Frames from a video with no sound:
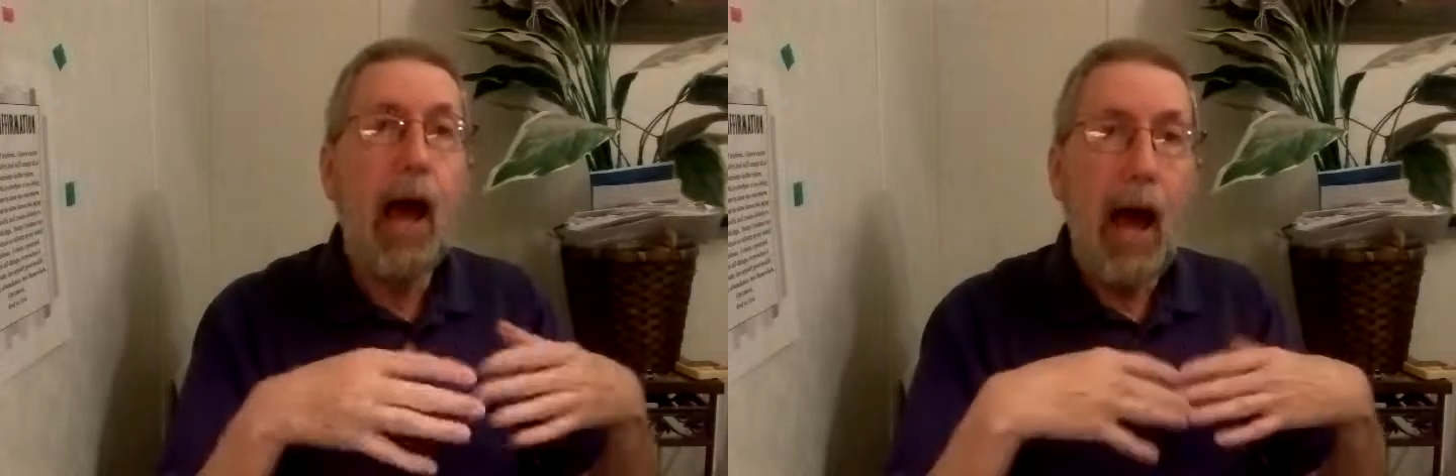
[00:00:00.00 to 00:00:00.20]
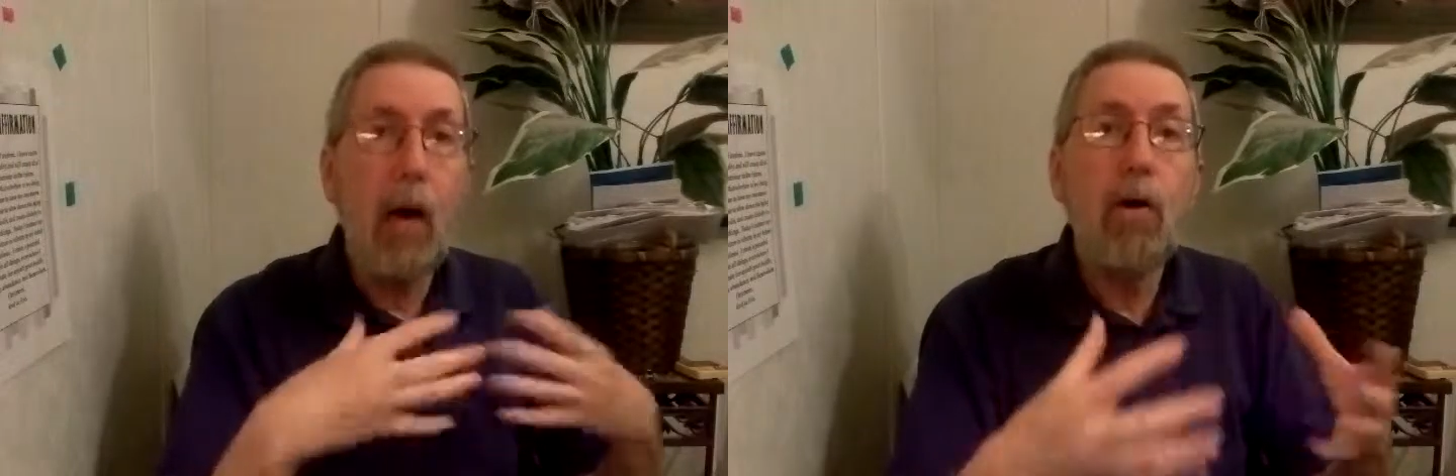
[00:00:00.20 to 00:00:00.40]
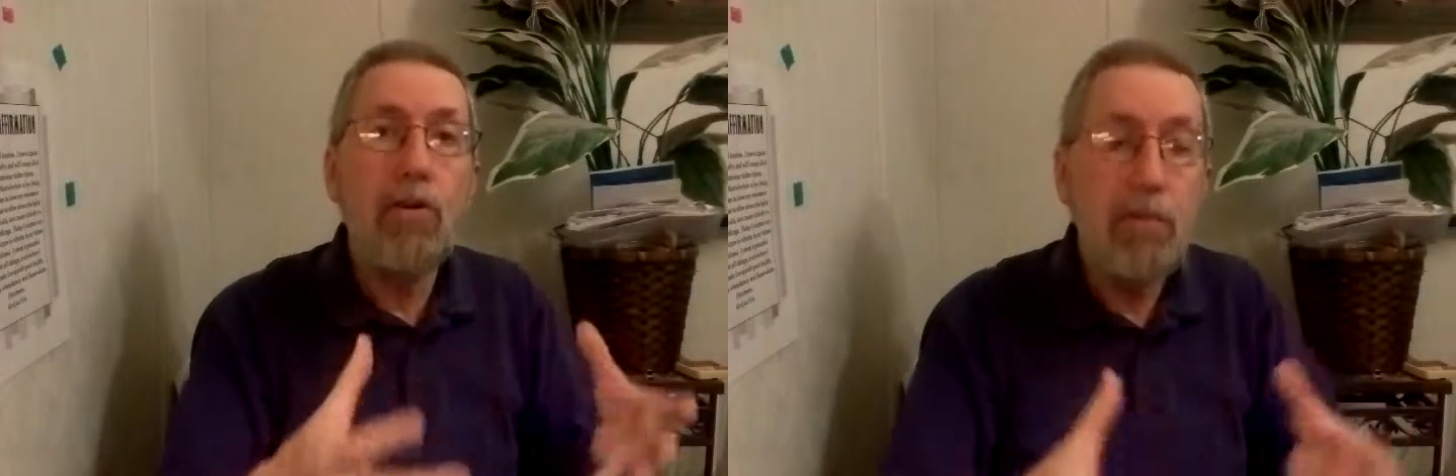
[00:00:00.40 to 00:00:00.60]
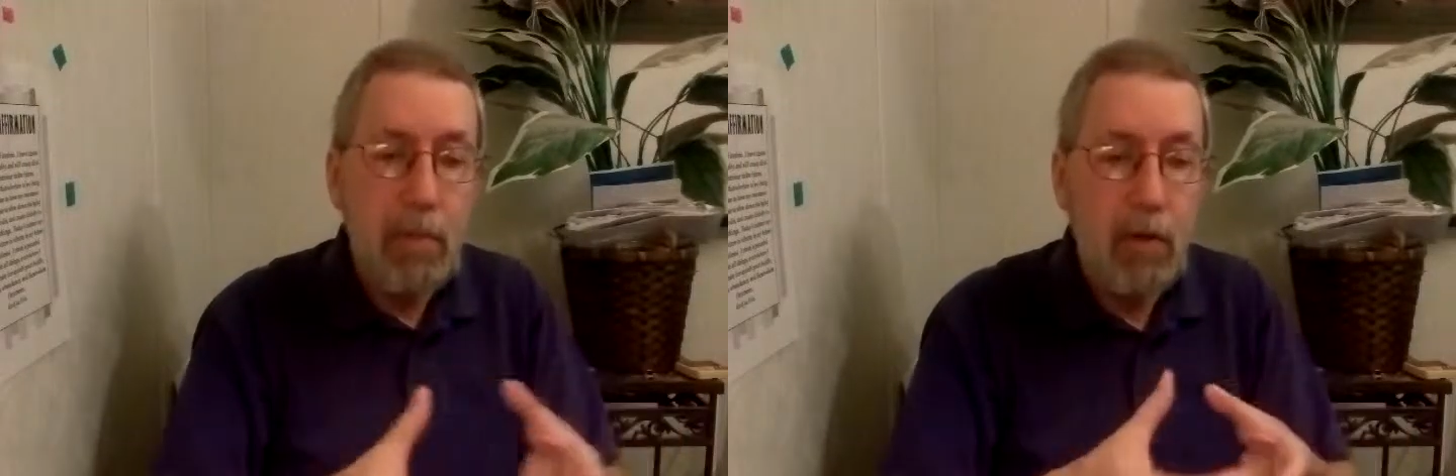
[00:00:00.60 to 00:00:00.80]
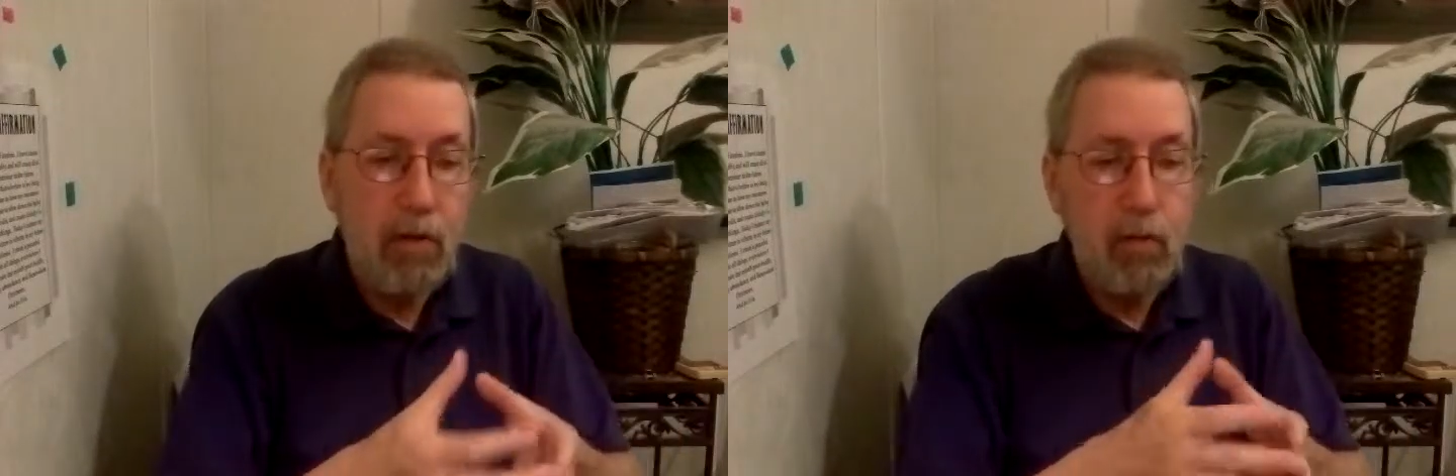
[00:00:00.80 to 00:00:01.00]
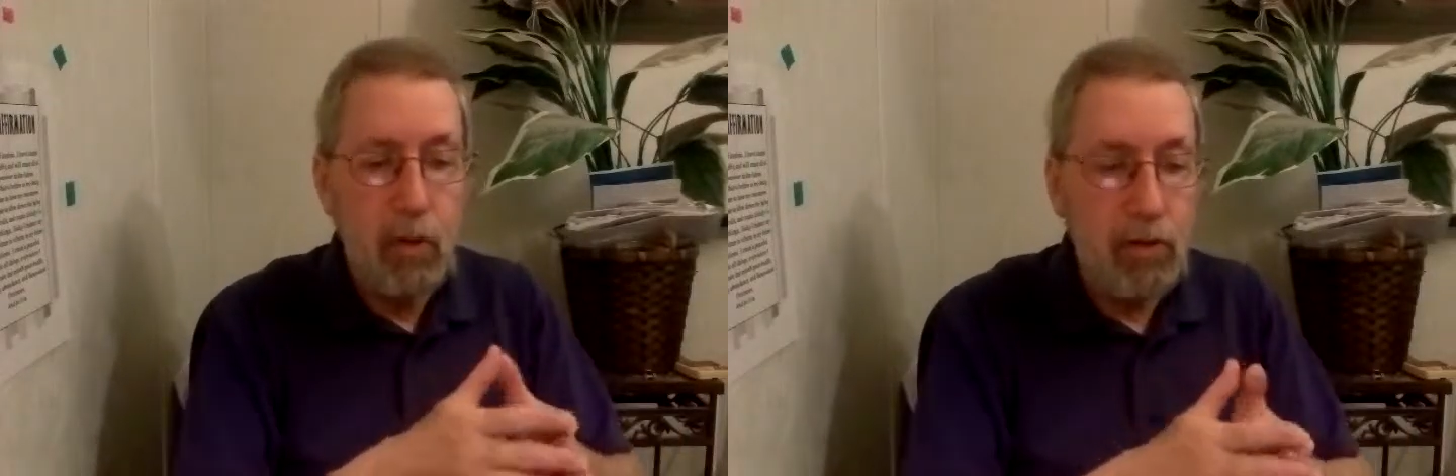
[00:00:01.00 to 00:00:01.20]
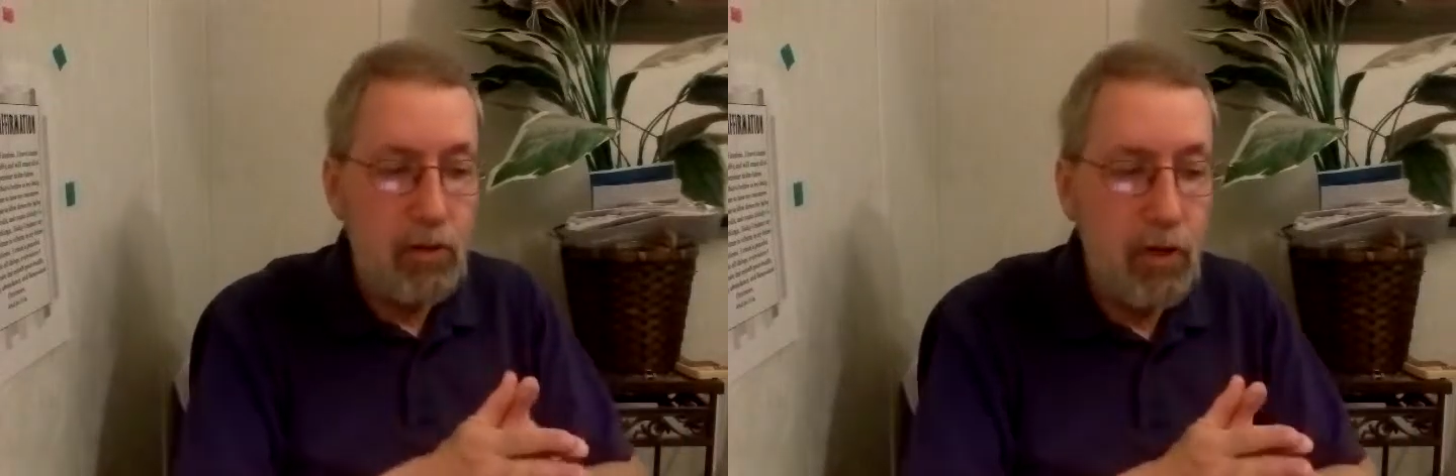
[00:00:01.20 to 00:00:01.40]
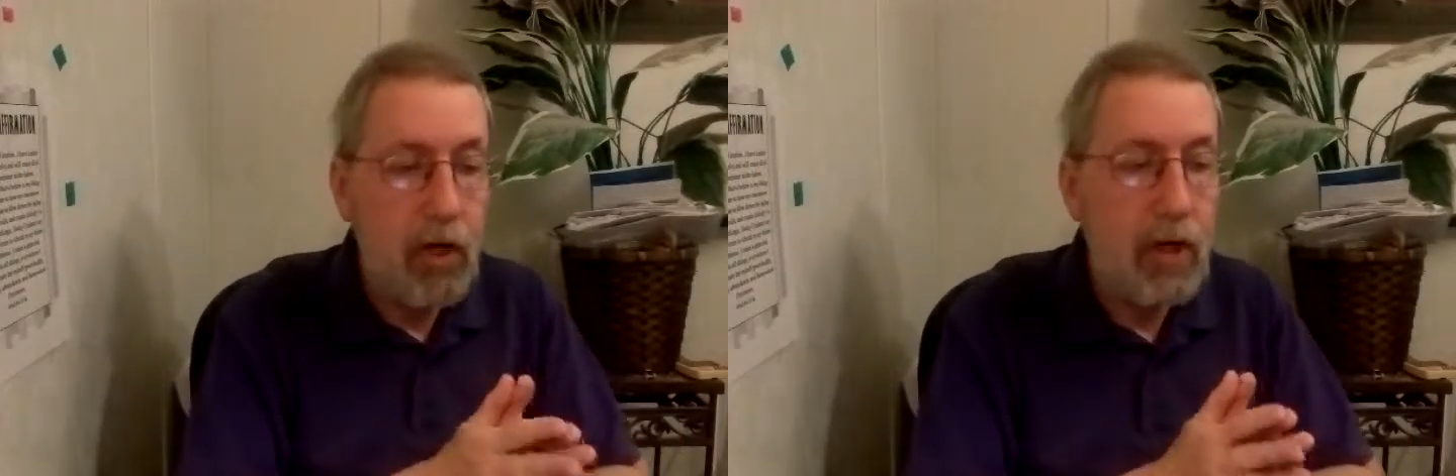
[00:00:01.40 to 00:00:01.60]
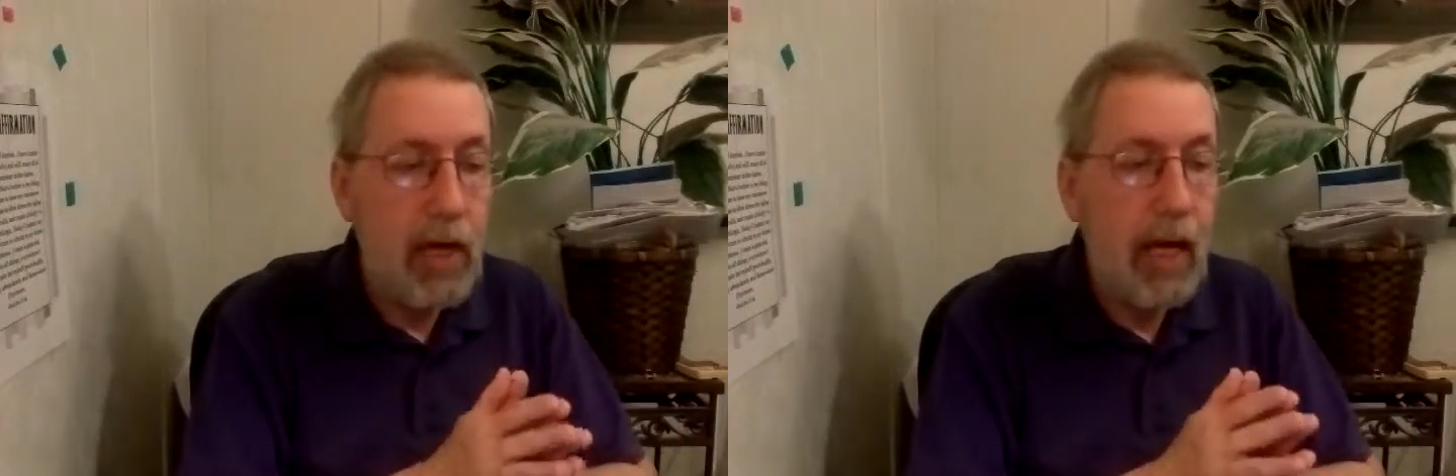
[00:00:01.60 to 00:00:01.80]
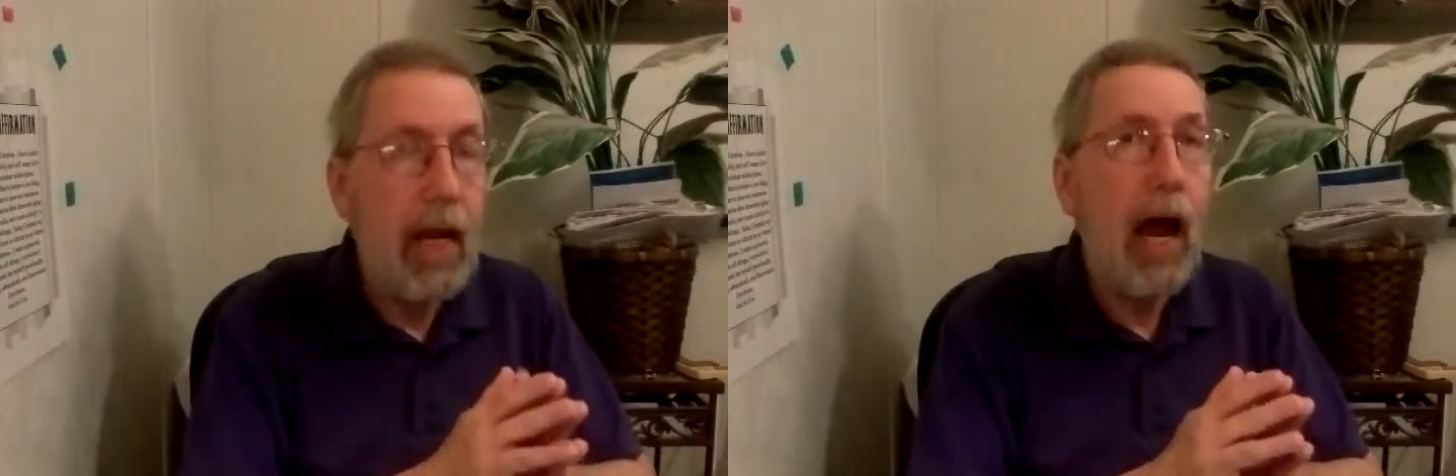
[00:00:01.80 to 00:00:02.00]
our spiritual
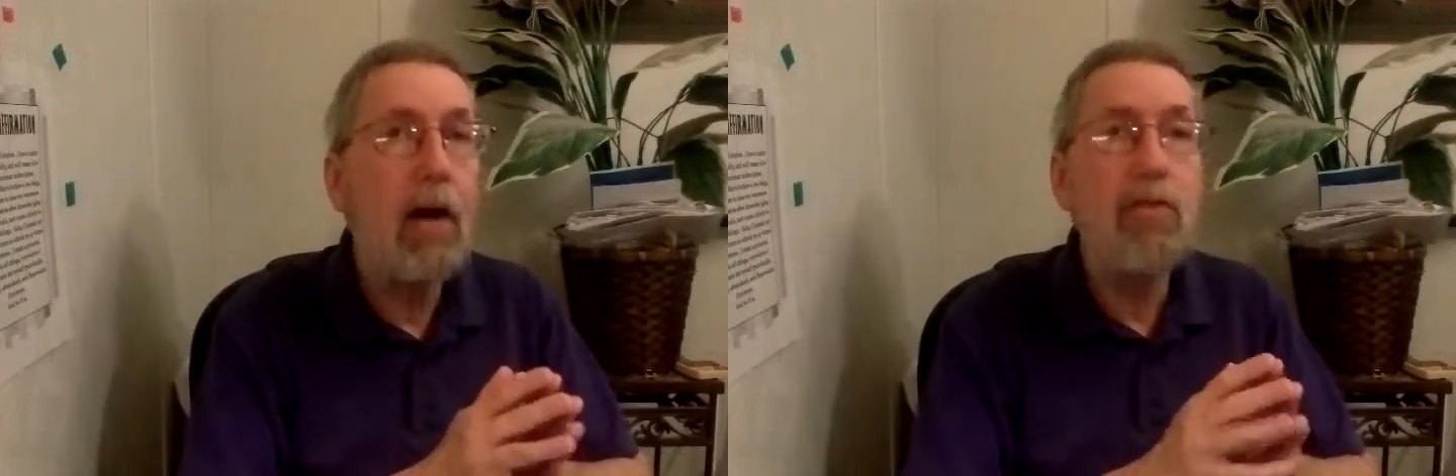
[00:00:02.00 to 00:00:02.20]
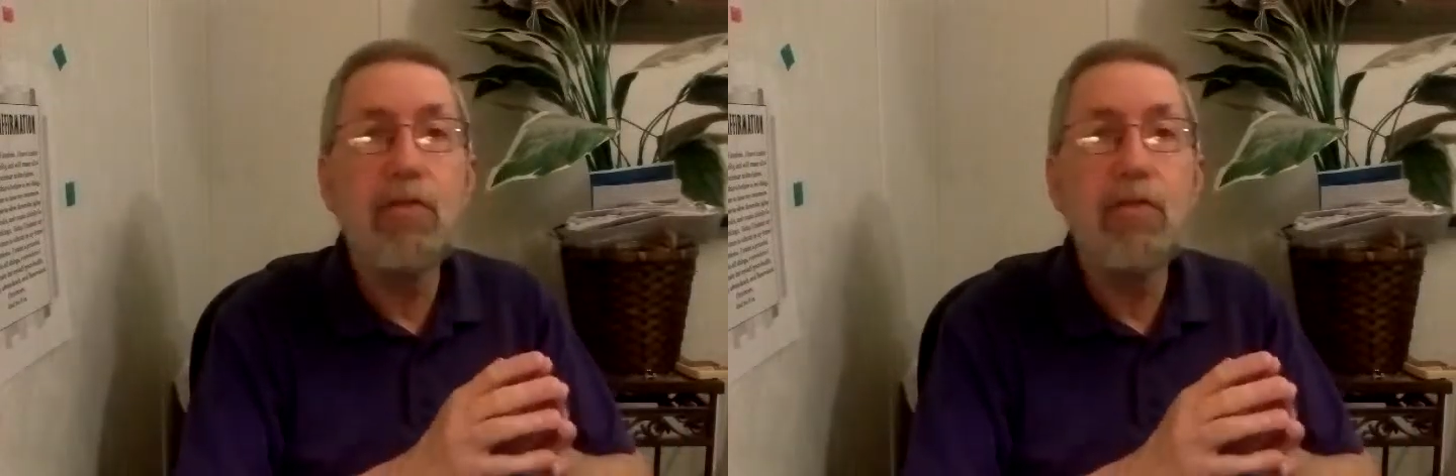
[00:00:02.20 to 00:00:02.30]
journey and our